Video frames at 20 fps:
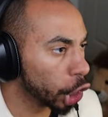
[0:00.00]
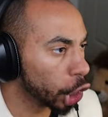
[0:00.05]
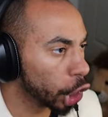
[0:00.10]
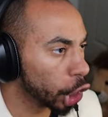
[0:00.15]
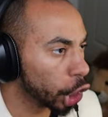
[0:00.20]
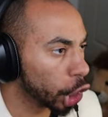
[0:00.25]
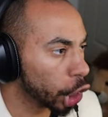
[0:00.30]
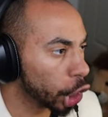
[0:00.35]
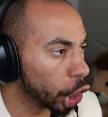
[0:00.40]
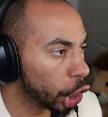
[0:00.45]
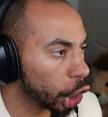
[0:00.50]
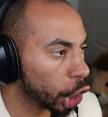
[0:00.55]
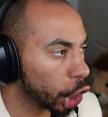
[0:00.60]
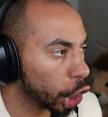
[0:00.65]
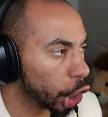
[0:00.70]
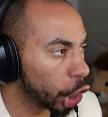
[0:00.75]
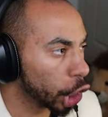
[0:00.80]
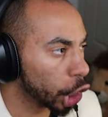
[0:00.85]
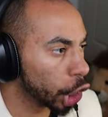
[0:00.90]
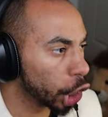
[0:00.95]

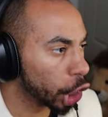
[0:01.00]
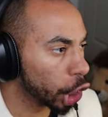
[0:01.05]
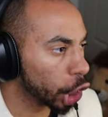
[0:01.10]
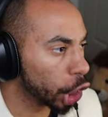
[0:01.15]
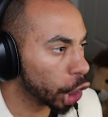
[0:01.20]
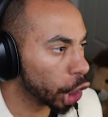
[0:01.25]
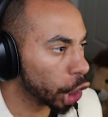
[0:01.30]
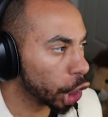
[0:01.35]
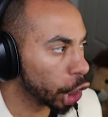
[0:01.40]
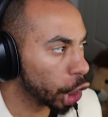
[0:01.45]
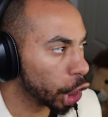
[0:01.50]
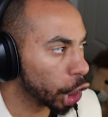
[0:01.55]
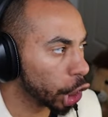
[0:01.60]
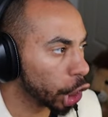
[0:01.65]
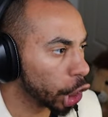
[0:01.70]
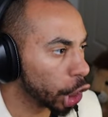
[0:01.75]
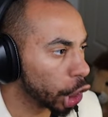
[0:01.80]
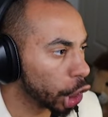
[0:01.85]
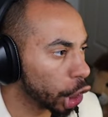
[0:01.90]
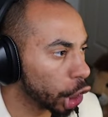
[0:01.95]

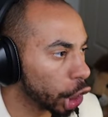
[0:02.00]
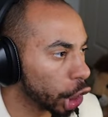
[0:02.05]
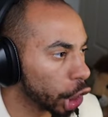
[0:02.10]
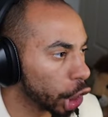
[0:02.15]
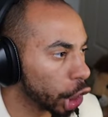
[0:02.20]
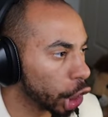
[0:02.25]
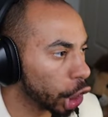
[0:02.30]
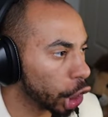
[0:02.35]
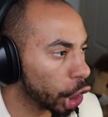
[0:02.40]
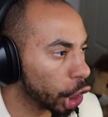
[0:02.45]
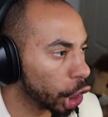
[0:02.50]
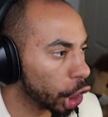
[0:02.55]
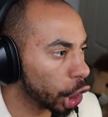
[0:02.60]
[no speech]